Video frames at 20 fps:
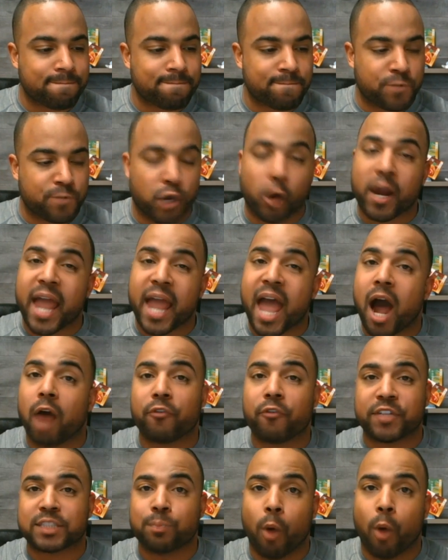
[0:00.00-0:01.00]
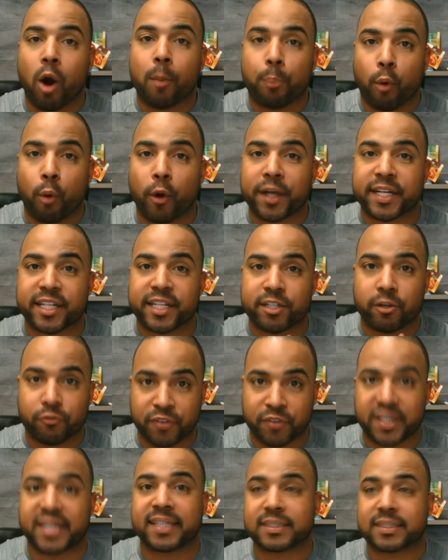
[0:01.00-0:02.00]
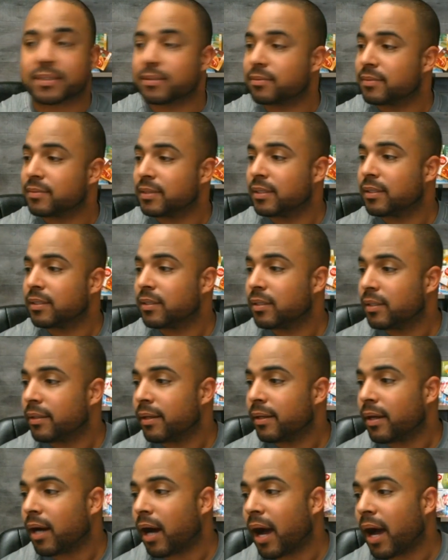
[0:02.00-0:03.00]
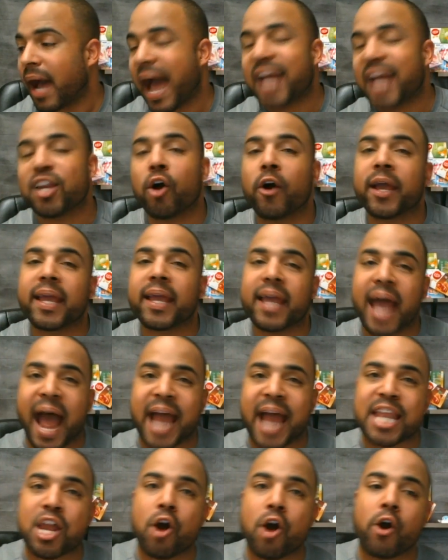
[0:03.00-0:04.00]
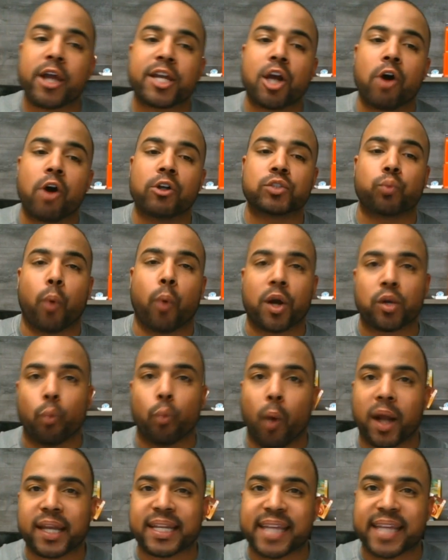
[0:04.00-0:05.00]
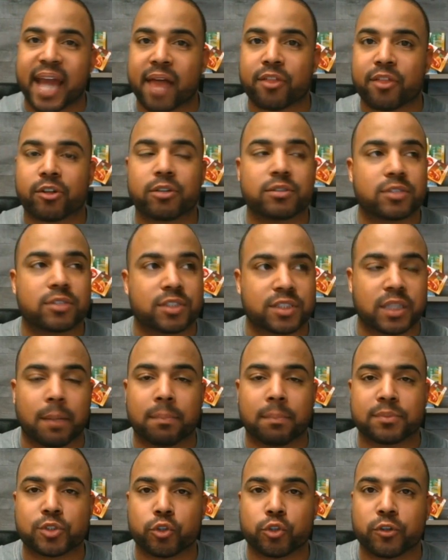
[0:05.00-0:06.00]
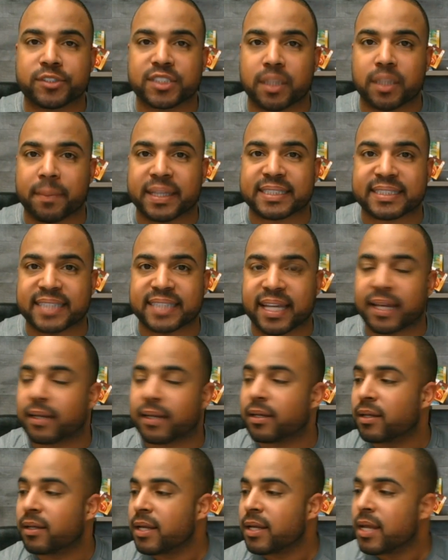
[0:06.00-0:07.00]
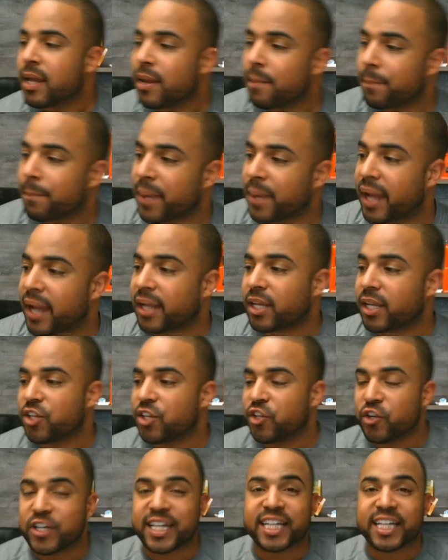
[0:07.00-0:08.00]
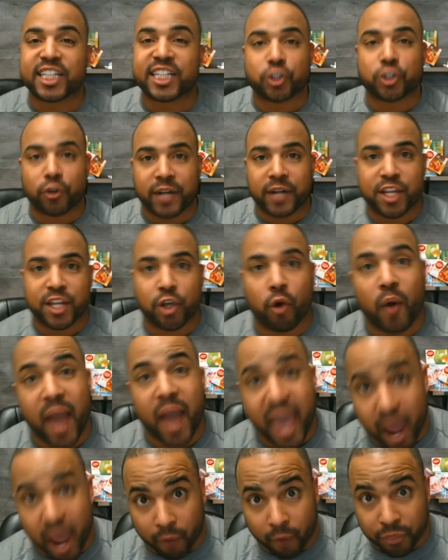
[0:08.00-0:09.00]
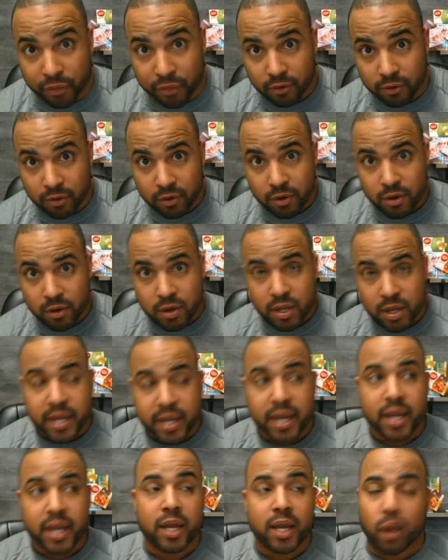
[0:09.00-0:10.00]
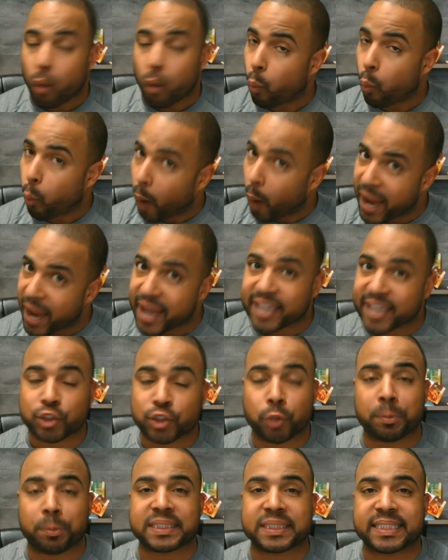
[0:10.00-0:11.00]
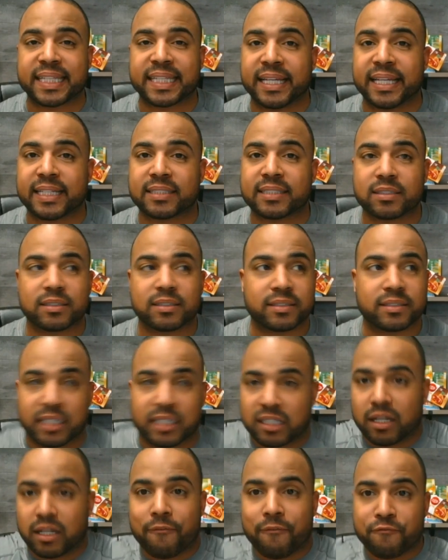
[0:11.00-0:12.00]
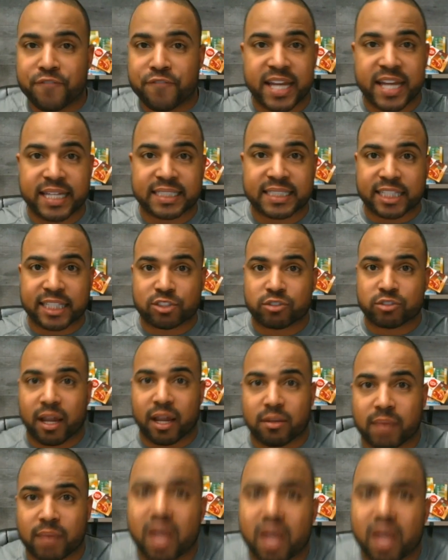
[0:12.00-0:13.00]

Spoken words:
your health is more important than your fitness. I know it goes one-to-one together to some extent, but you need to ensure that your health way supersedes the little fitness that you got. You're like,